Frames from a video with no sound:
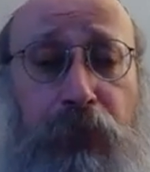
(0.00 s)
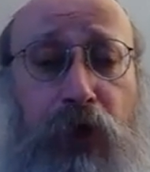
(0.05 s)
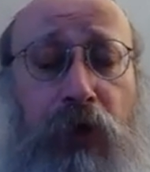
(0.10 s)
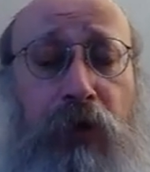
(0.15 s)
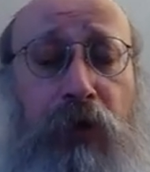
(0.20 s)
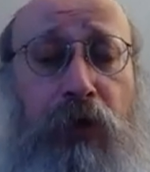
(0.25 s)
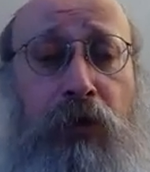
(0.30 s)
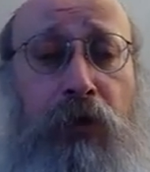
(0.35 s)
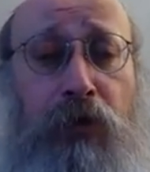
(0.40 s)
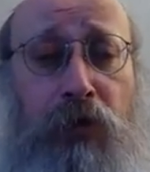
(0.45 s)

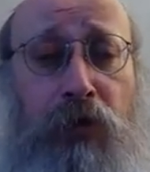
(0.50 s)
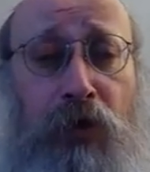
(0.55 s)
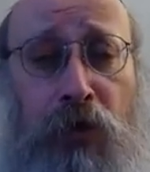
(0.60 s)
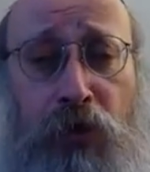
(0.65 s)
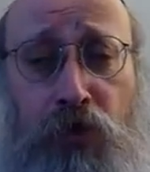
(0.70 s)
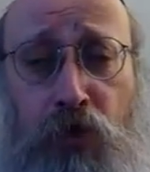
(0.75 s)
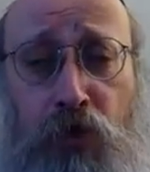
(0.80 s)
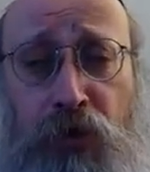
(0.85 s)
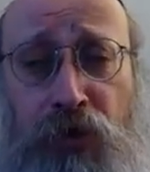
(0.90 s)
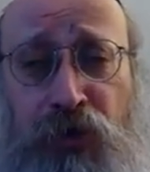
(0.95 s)

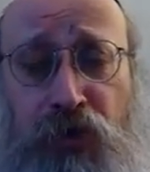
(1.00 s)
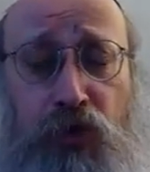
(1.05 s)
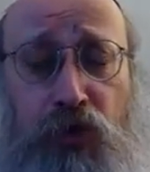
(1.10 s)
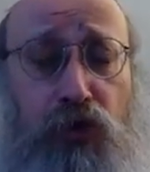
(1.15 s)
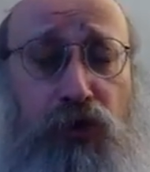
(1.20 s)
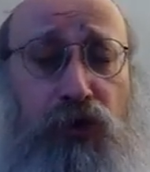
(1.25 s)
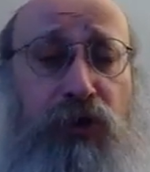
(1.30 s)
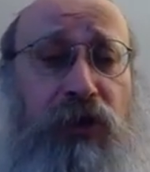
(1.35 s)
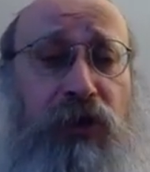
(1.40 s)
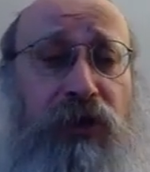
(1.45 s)
to a
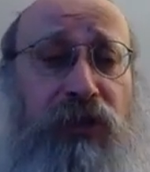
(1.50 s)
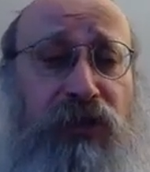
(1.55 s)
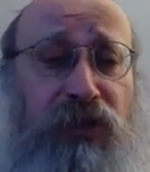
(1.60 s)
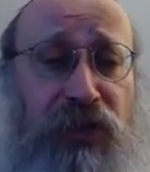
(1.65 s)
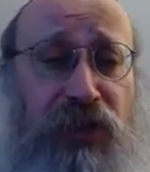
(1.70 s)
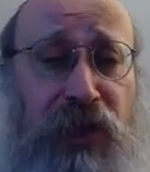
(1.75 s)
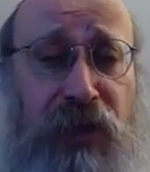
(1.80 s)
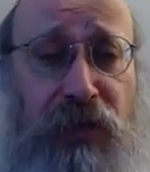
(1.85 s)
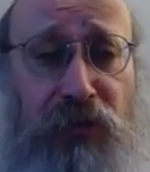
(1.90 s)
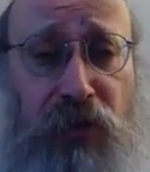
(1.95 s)
certain
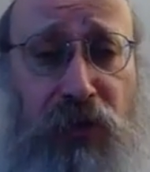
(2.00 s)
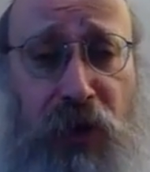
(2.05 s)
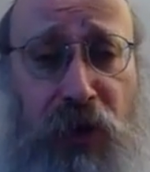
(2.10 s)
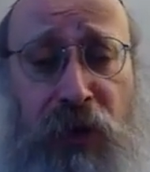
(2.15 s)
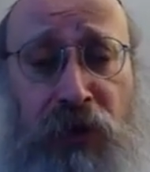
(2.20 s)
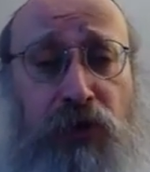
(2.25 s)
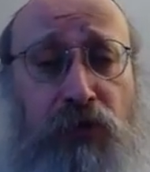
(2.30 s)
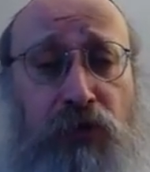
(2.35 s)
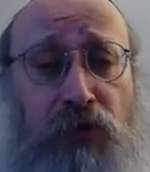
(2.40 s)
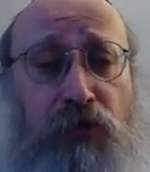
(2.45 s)
extent,
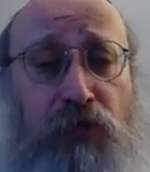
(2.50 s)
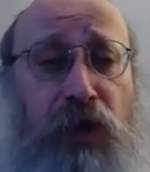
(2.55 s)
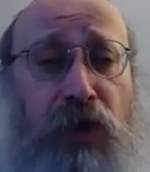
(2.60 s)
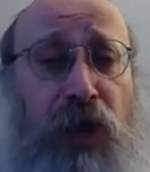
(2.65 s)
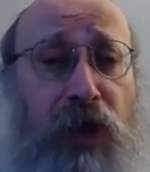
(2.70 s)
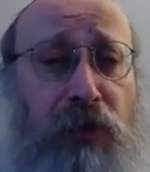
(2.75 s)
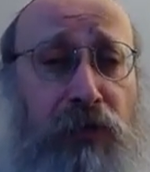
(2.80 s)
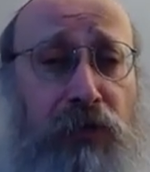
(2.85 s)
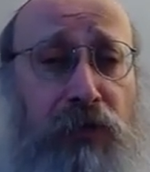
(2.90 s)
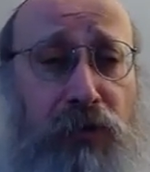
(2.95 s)
and in
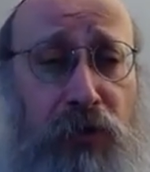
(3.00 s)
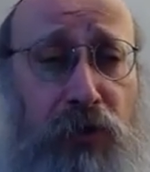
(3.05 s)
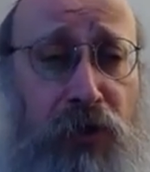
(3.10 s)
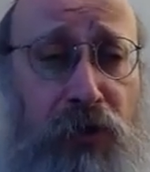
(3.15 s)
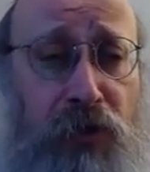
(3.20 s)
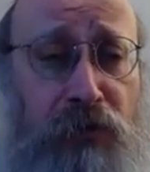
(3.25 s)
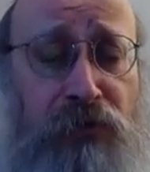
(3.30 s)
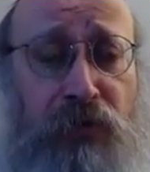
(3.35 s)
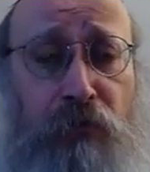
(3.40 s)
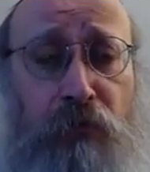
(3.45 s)
reality,
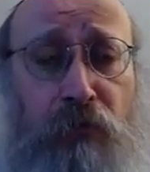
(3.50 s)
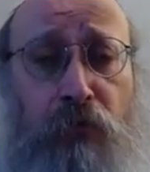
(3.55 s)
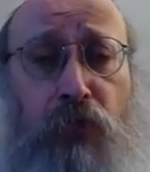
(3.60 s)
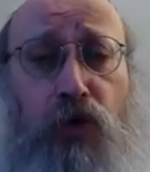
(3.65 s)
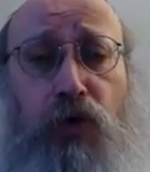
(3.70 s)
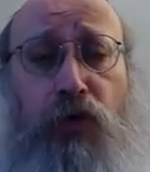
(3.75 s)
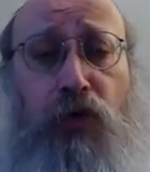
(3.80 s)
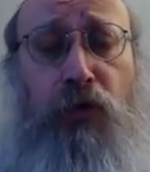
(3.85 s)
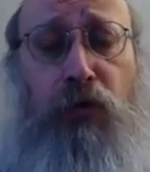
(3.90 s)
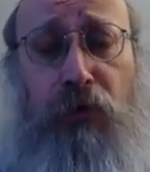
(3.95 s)
even
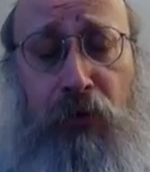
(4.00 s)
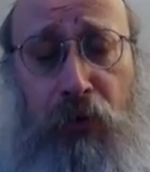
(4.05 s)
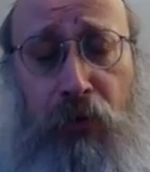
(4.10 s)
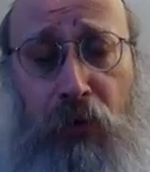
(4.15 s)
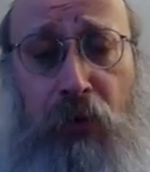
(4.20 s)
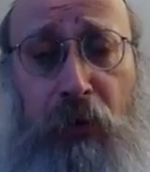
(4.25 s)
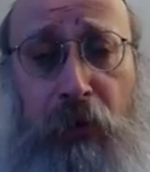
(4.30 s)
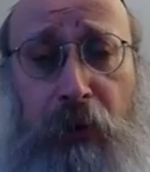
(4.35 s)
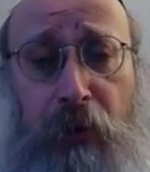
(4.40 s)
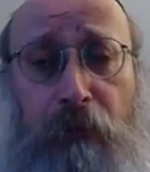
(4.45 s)
more
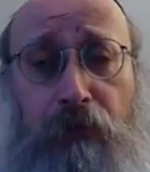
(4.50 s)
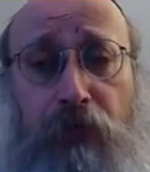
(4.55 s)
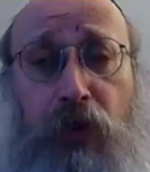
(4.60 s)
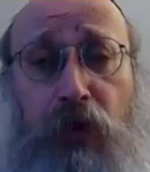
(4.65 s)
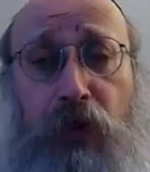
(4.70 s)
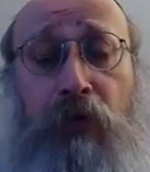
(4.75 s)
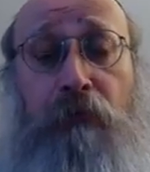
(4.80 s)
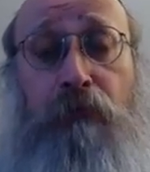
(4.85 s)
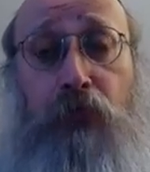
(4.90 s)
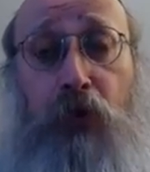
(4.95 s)

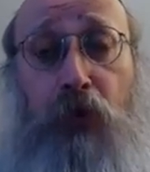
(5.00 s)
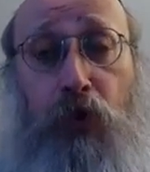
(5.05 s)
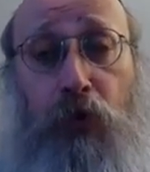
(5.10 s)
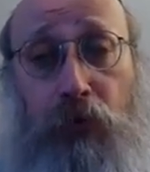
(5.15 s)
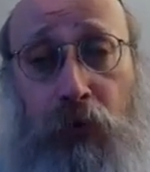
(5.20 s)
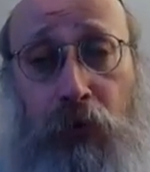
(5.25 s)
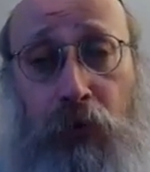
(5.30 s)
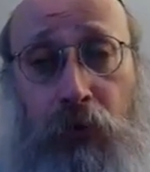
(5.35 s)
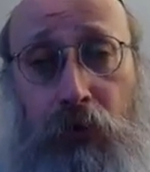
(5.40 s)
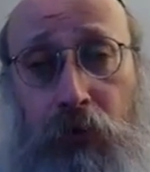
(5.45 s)

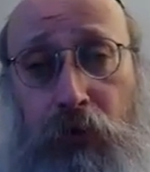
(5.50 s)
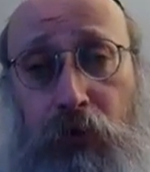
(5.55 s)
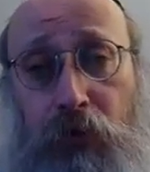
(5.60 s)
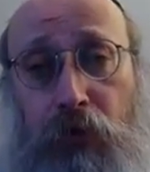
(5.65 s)
important,